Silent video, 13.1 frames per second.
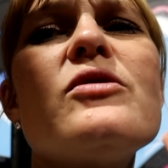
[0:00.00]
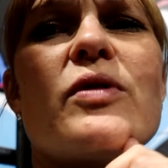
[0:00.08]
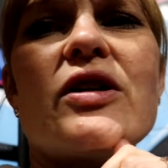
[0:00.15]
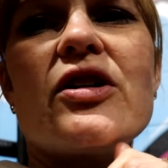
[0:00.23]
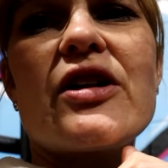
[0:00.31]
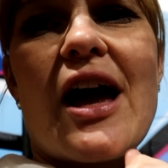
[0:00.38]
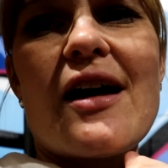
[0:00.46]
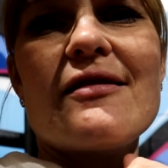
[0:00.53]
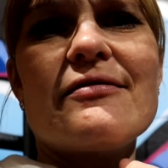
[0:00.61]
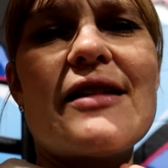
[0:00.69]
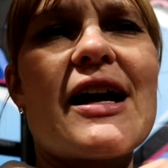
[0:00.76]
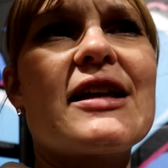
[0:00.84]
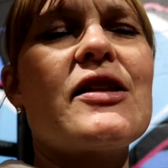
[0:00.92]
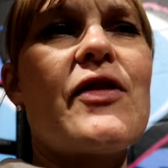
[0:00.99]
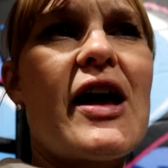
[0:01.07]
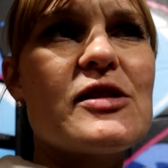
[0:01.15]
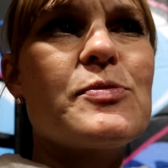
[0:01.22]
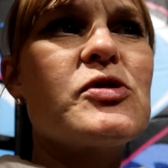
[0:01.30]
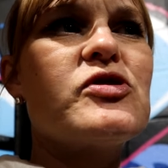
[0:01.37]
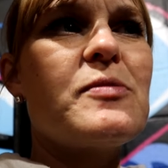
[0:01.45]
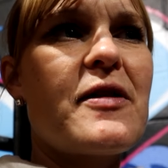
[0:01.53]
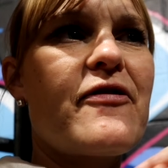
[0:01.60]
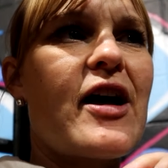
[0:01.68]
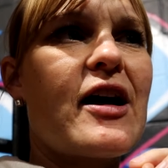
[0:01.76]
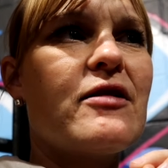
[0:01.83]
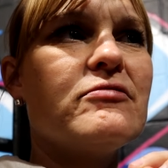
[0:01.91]
the winner get? Like, the last person to be
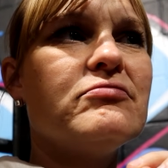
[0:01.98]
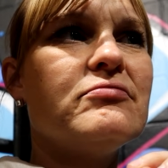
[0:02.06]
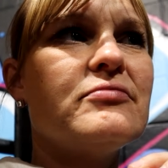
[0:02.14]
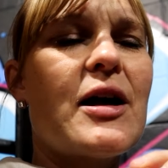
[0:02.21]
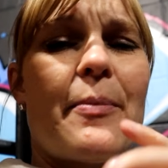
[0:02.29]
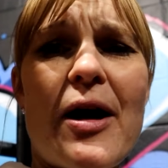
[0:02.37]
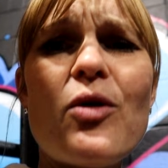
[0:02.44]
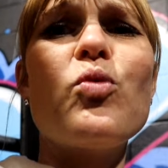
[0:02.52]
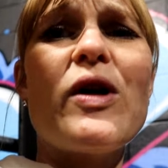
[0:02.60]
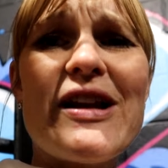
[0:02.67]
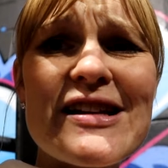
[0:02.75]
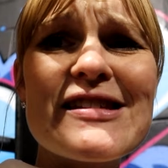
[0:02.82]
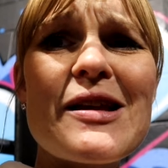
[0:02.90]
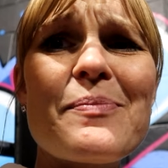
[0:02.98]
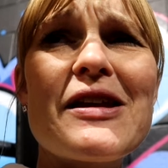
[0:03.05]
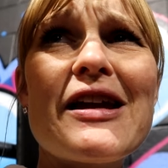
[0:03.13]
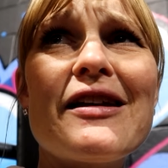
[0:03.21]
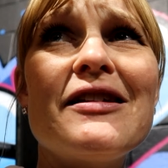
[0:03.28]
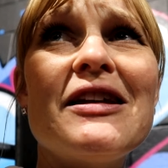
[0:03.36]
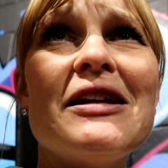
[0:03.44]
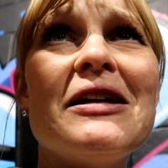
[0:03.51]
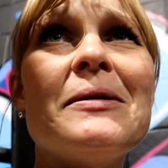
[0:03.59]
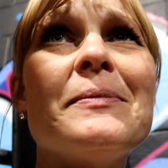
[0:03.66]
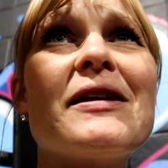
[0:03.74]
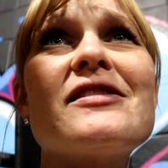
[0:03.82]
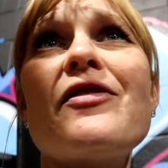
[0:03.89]
found? Am I winning something?
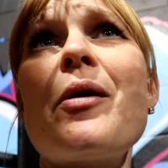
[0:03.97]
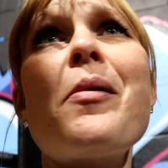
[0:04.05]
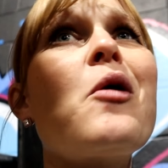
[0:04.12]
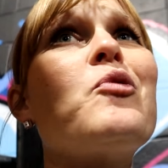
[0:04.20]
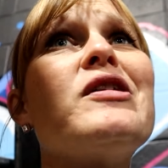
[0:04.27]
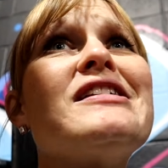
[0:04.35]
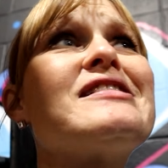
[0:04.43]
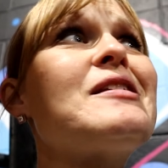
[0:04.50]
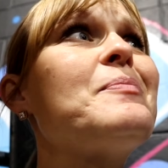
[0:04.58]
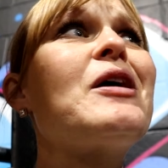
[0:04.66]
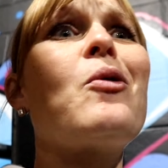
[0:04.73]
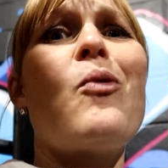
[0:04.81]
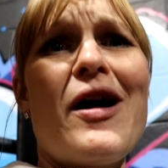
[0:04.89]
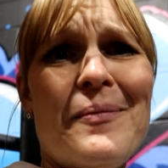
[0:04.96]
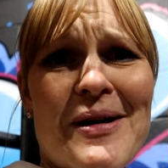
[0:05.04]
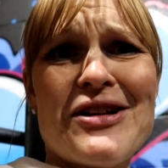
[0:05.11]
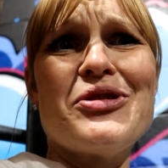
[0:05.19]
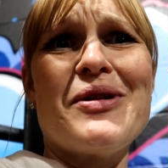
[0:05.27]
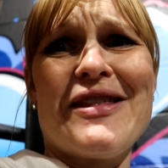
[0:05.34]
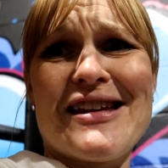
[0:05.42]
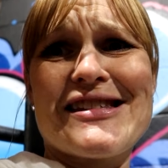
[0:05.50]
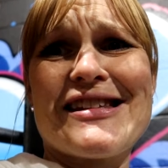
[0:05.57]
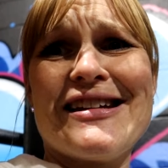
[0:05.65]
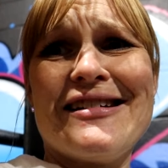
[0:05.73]
Because if I'm not winning something, why am I doing this?